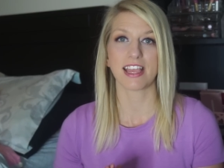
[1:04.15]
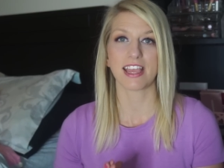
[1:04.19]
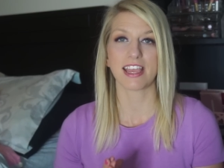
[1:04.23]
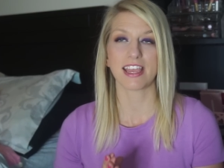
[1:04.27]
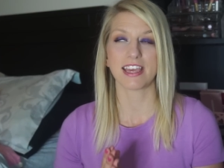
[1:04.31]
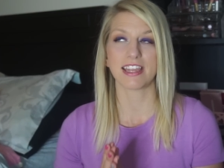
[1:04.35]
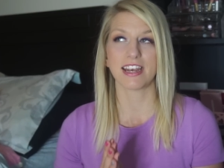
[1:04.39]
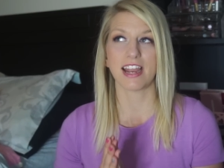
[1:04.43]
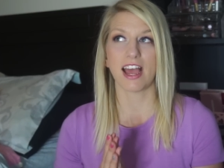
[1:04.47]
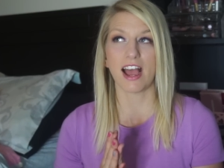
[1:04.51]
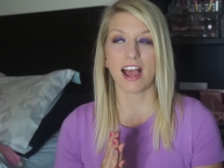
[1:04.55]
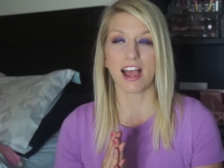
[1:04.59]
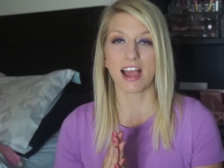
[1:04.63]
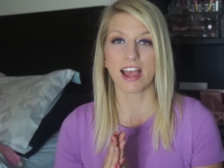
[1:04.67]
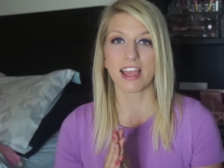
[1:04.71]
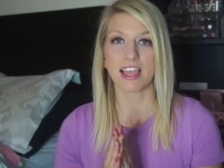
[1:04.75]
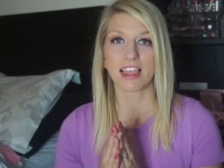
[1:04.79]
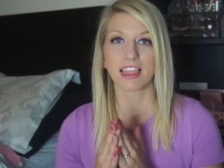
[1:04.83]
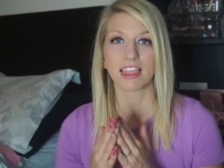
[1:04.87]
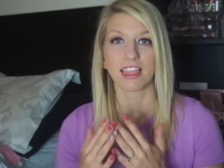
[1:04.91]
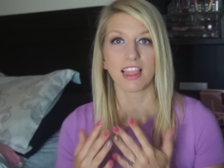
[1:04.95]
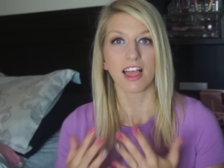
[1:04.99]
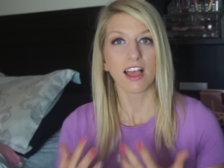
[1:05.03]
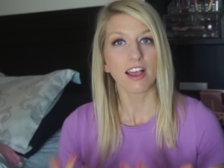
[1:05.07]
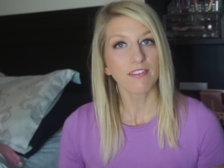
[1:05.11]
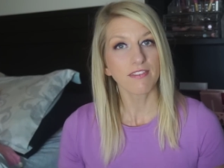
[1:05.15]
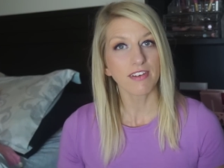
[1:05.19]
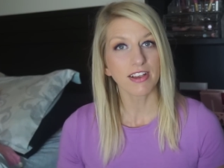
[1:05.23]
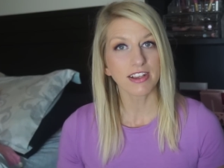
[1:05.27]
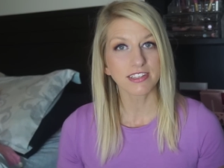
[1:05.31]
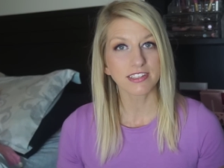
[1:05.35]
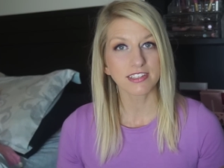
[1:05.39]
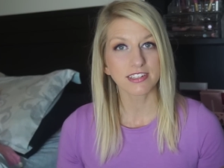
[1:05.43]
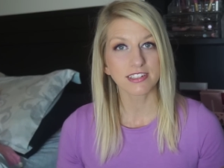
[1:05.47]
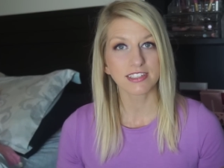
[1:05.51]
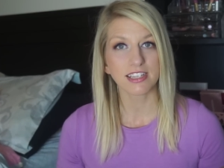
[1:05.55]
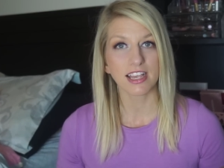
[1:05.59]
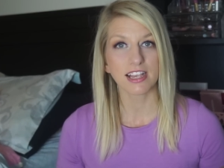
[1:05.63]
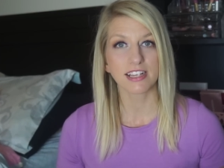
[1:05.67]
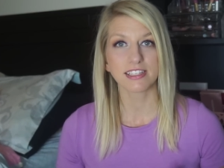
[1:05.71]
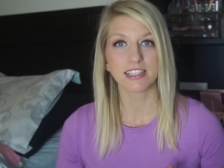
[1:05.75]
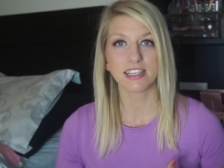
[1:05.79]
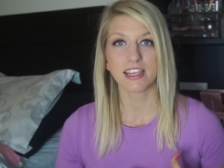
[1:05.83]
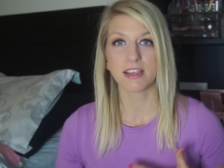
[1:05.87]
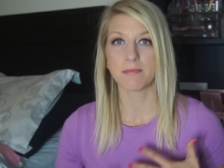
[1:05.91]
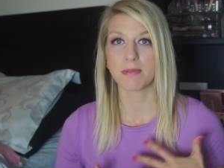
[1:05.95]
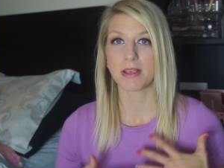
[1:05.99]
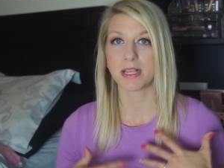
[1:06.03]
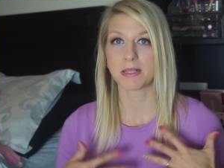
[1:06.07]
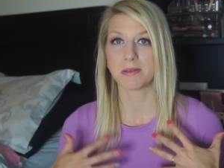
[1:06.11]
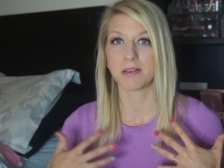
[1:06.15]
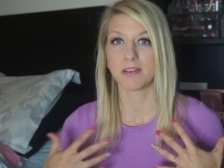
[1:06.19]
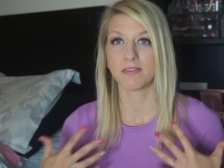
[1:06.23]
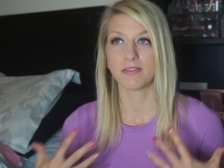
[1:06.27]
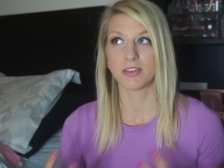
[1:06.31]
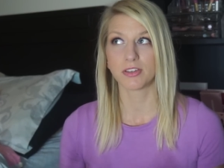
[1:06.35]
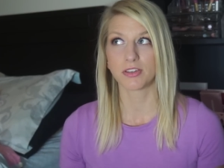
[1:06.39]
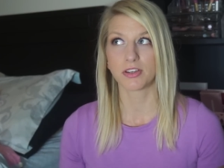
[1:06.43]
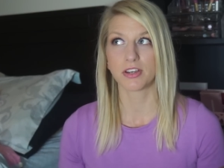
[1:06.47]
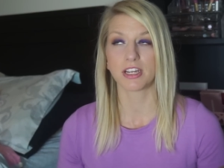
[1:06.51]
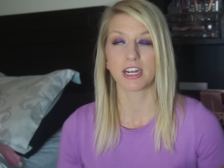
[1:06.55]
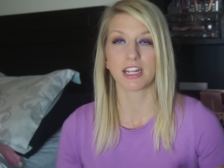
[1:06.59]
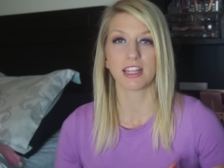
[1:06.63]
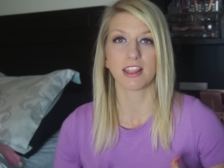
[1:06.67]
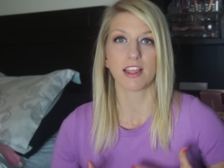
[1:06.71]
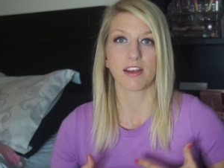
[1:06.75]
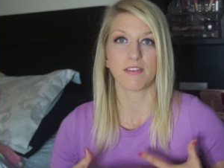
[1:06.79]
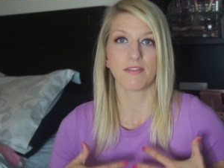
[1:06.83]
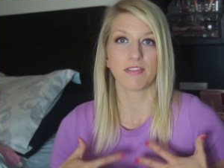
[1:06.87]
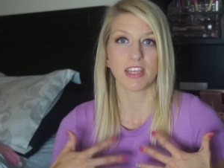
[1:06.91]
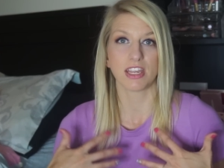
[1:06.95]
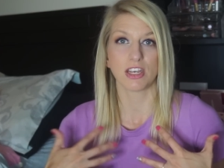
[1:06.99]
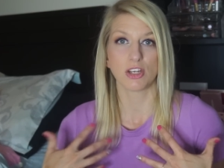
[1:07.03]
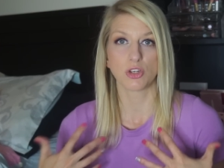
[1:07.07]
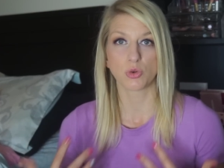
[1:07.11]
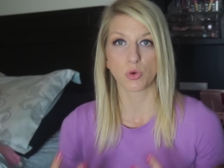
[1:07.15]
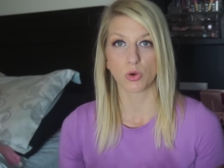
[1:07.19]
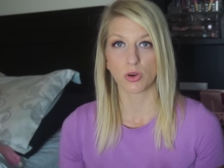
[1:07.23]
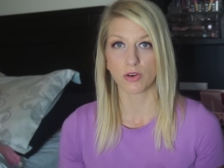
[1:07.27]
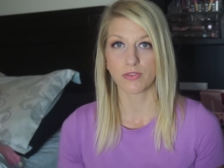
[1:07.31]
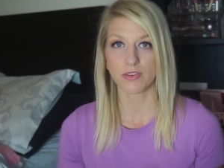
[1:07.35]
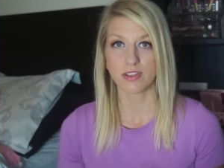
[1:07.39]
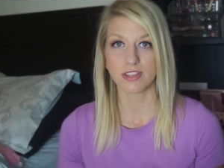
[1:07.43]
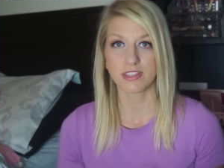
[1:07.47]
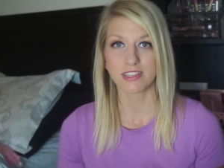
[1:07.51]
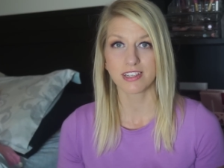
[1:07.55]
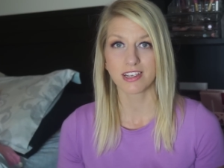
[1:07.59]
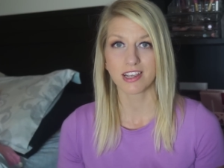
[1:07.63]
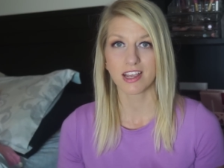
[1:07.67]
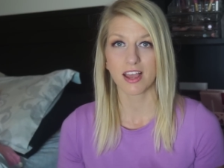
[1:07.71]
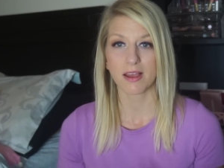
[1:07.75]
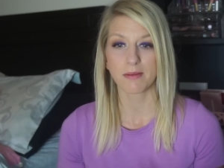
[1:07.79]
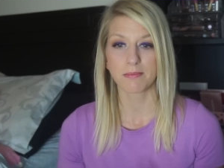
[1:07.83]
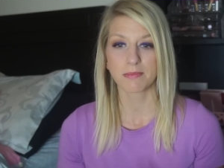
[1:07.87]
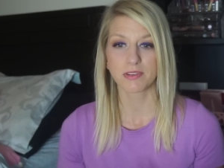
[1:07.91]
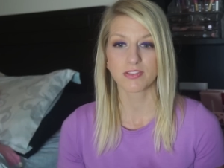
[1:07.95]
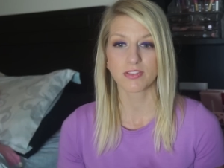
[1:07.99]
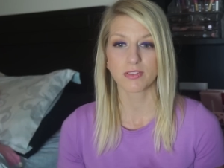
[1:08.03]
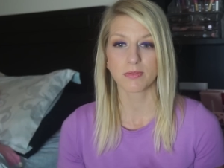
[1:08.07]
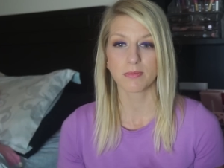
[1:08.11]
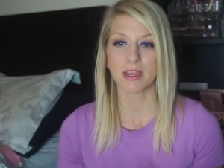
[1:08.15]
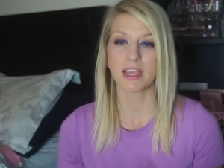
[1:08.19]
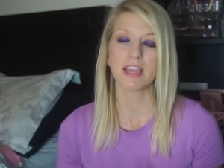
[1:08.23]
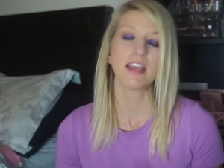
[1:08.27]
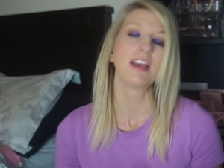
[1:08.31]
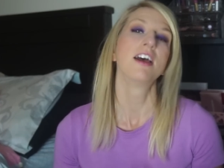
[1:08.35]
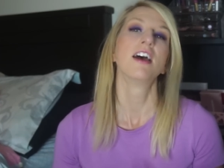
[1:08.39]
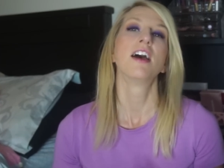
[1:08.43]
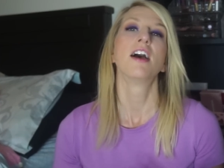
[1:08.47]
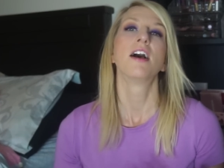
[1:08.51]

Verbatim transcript: And I love exercising. It makes me feel good. I love the endorphins that comes from it.